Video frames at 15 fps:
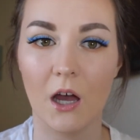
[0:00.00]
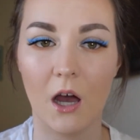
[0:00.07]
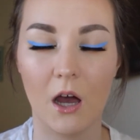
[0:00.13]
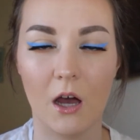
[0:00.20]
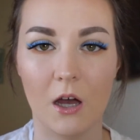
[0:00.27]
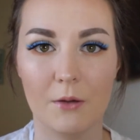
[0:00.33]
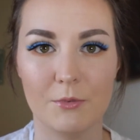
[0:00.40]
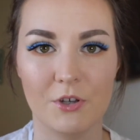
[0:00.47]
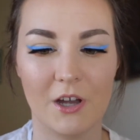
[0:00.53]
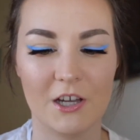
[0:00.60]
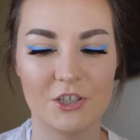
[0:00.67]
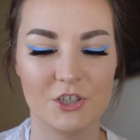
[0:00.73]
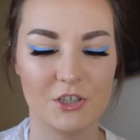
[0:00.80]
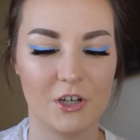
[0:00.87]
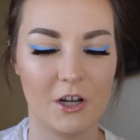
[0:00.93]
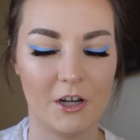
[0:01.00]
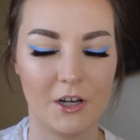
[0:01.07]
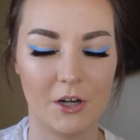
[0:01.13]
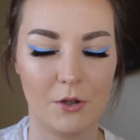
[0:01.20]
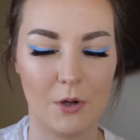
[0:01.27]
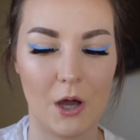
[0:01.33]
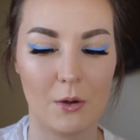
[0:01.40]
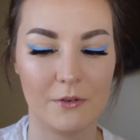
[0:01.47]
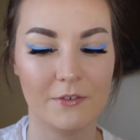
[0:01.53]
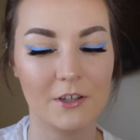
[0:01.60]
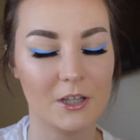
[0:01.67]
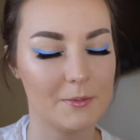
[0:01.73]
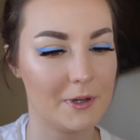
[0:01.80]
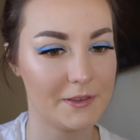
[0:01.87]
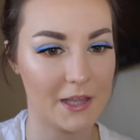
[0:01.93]
You guys should already know how I
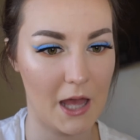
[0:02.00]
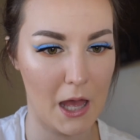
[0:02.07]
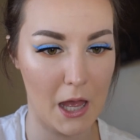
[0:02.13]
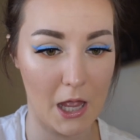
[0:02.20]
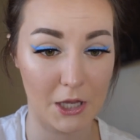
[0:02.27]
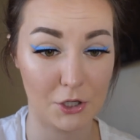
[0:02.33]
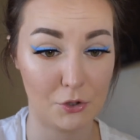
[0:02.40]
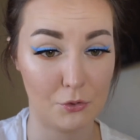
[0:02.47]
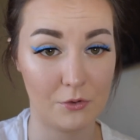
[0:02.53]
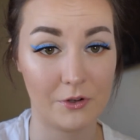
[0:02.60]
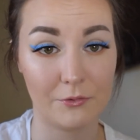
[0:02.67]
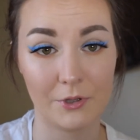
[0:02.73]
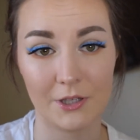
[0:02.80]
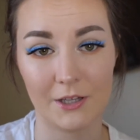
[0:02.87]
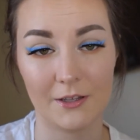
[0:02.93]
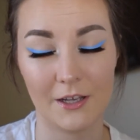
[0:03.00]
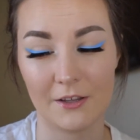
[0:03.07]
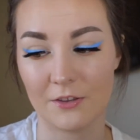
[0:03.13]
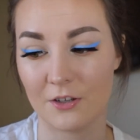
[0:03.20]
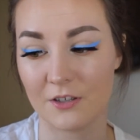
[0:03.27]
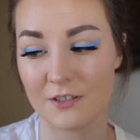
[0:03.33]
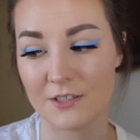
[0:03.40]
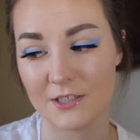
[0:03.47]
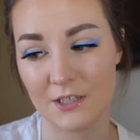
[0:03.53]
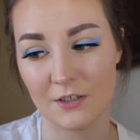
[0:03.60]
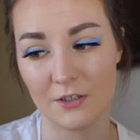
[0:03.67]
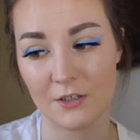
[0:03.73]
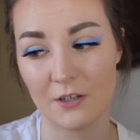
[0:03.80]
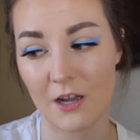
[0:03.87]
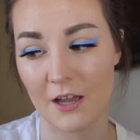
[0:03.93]
feel about that. I do really like their
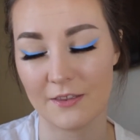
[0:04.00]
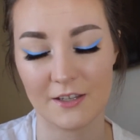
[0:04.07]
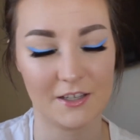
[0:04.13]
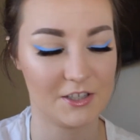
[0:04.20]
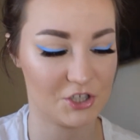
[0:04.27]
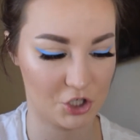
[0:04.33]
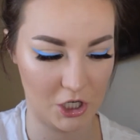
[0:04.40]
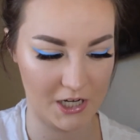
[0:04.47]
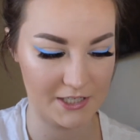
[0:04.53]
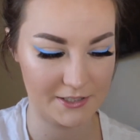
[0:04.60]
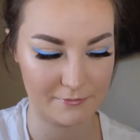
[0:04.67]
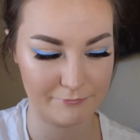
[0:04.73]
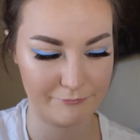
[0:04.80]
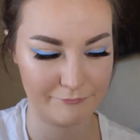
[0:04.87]
concealer. I think it's great.